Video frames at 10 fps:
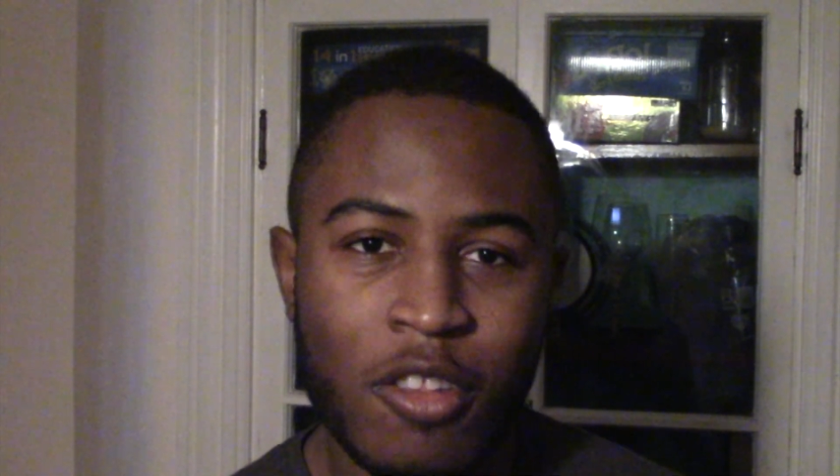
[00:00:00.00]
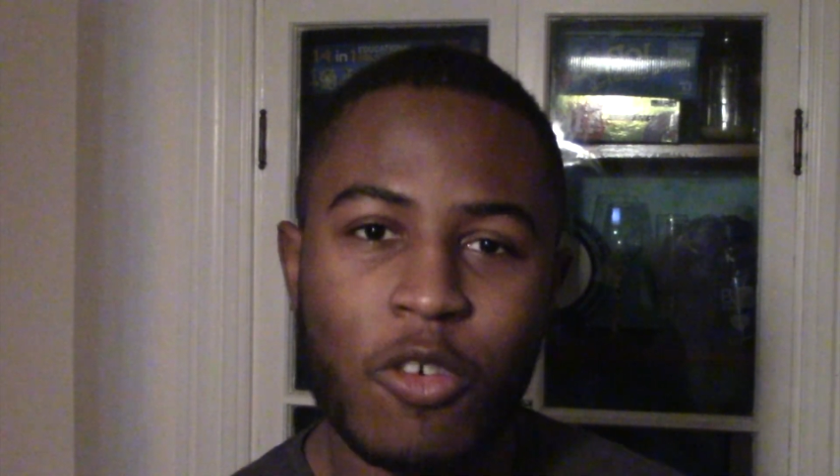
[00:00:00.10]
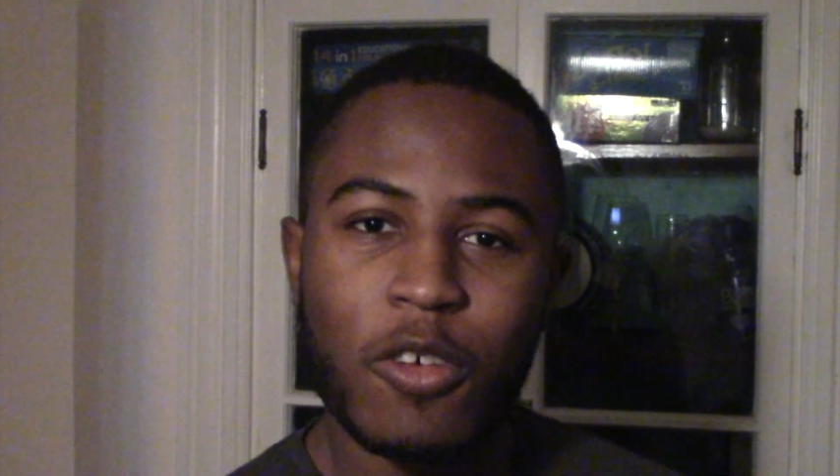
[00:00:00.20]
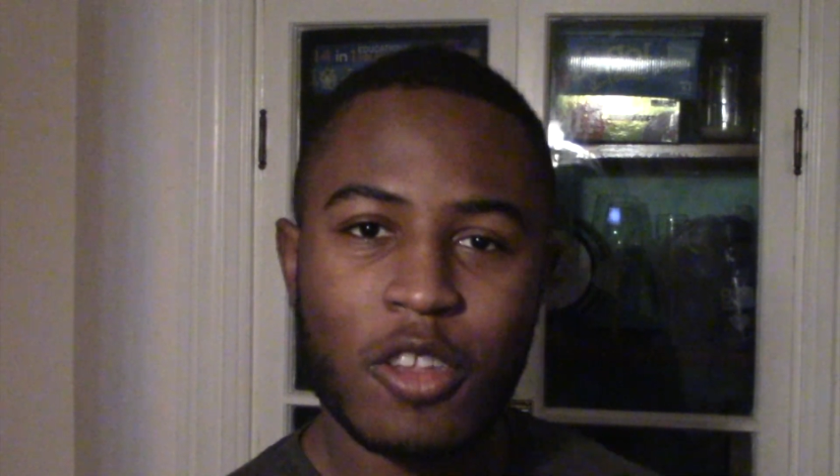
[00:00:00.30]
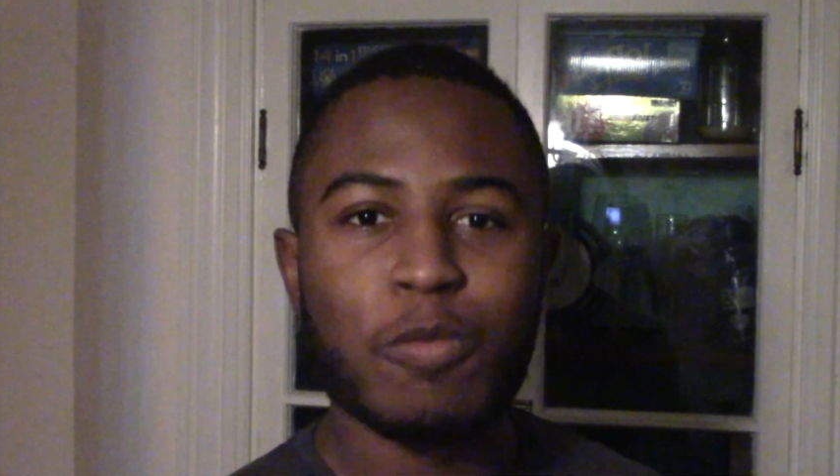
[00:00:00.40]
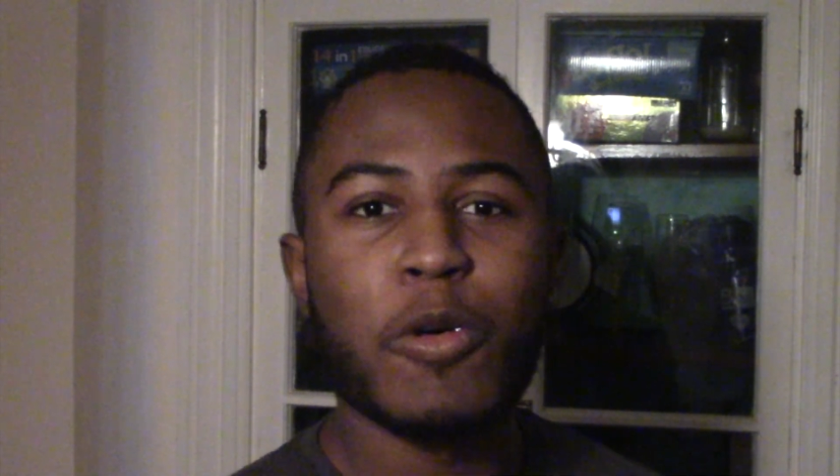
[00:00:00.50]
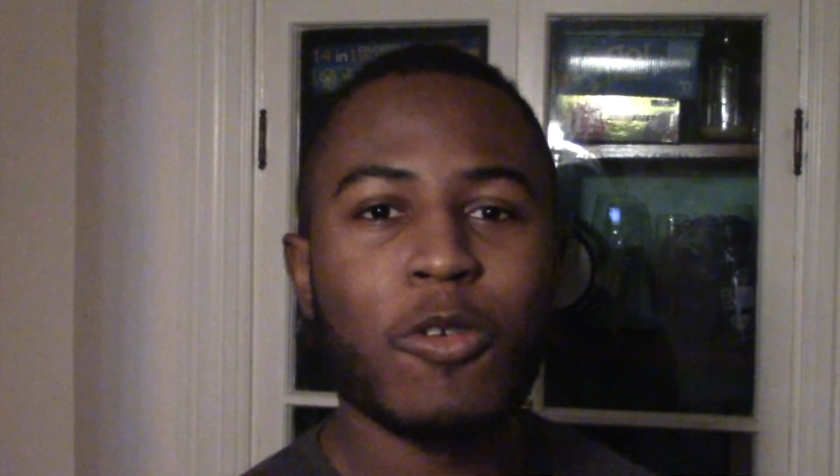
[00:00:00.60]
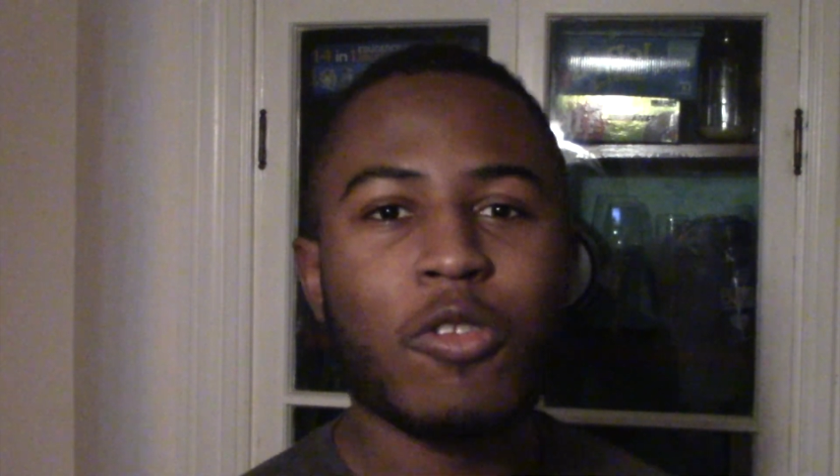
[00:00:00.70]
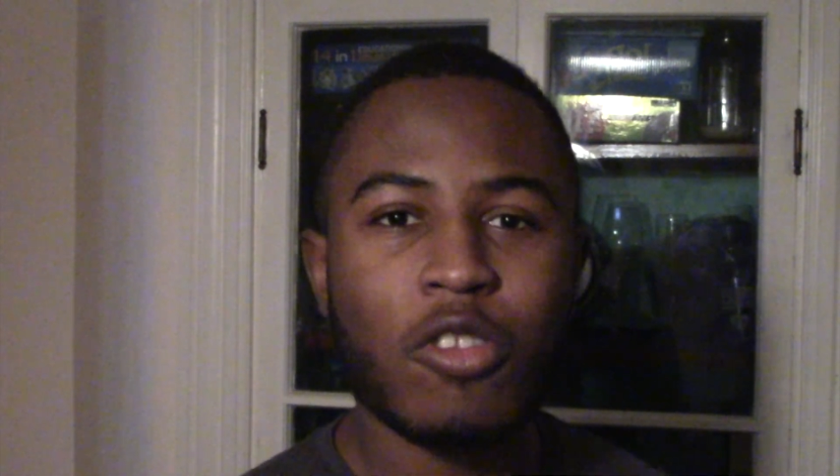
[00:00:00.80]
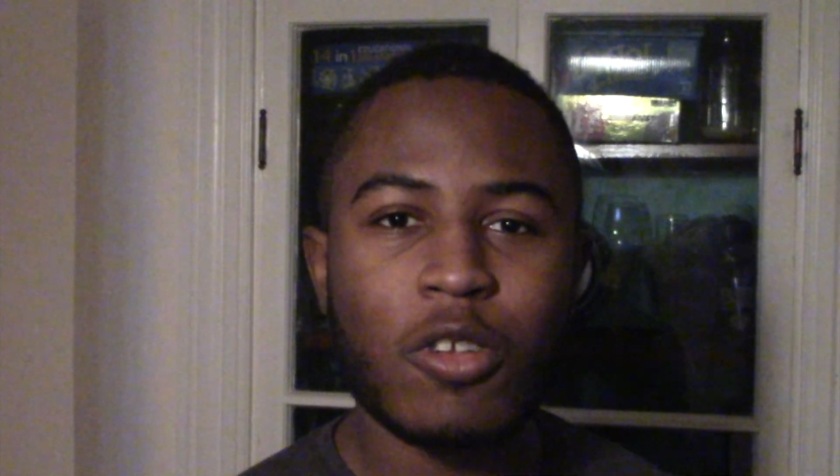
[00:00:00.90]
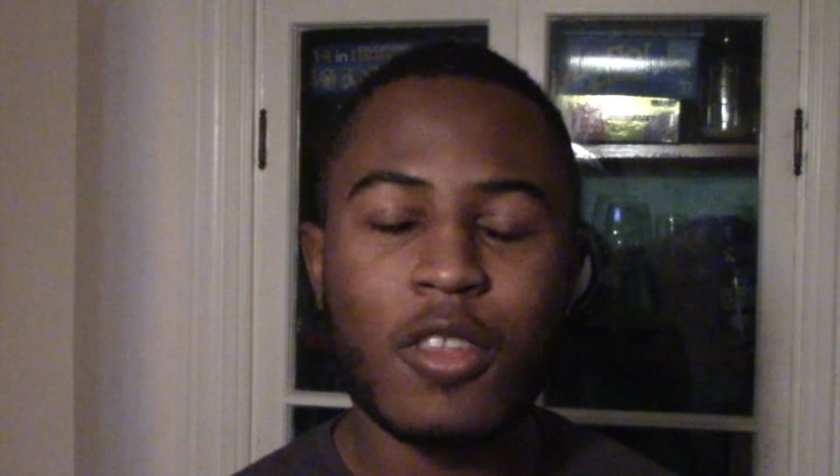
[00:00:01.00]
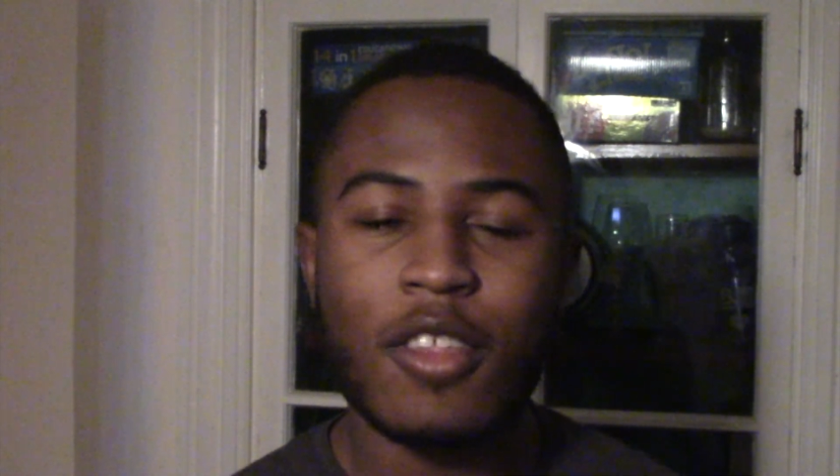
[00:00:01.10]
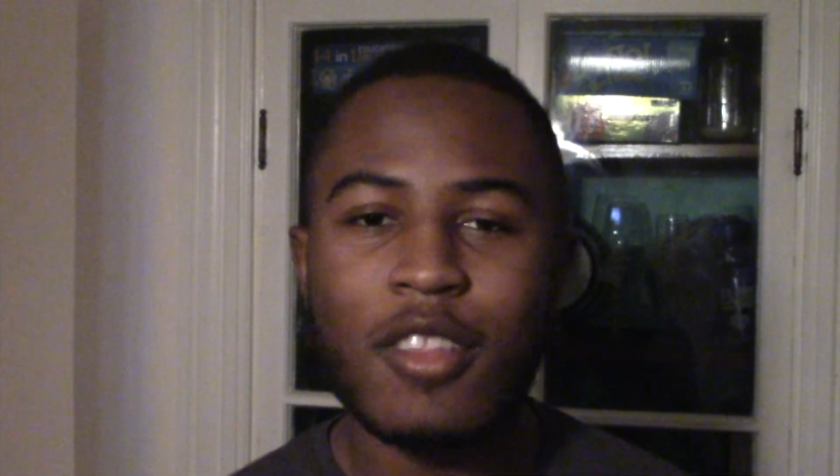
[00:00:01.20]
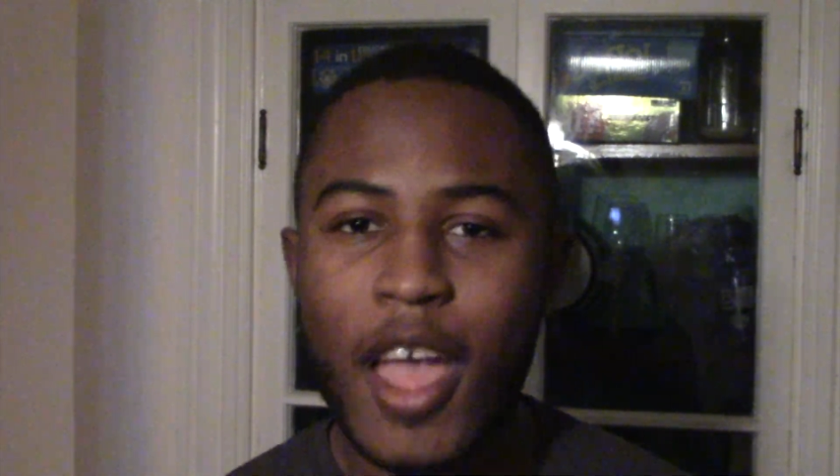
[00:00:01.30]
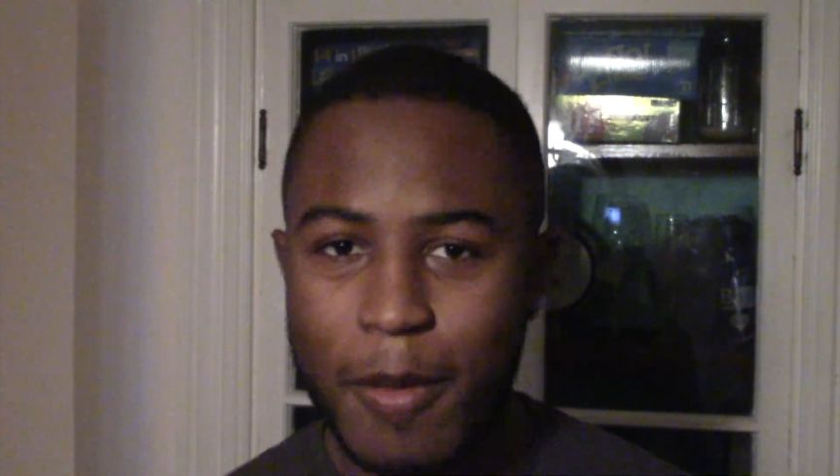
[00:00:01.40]
so exposed to
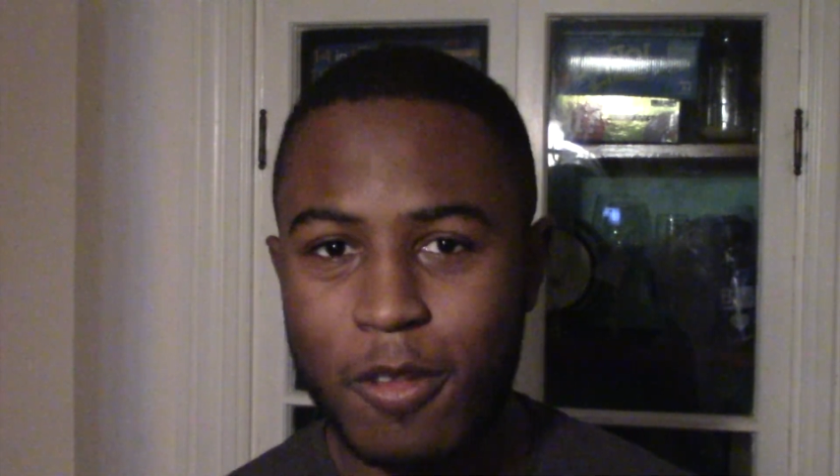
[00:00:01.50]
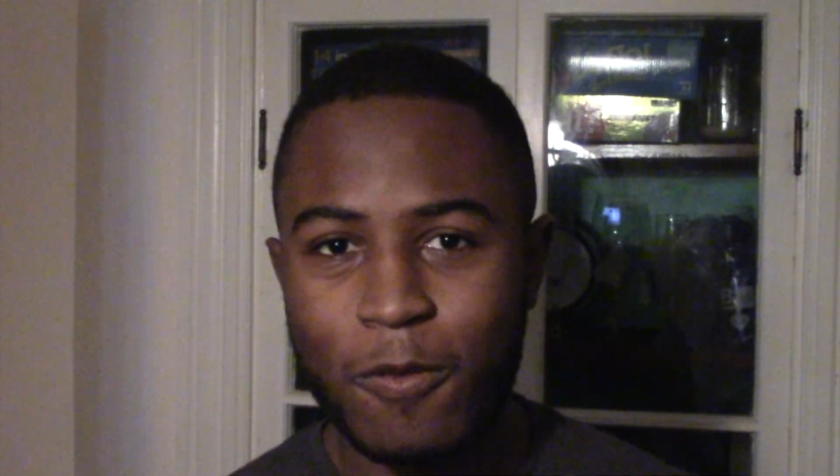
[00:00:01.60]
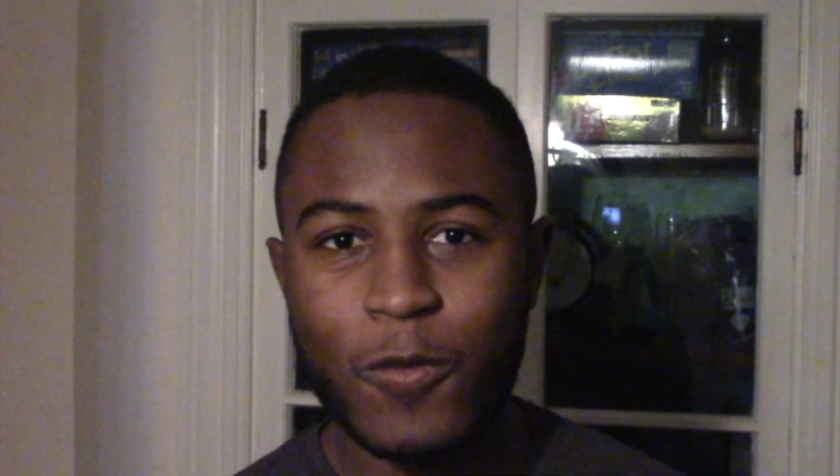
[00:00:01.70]
these types of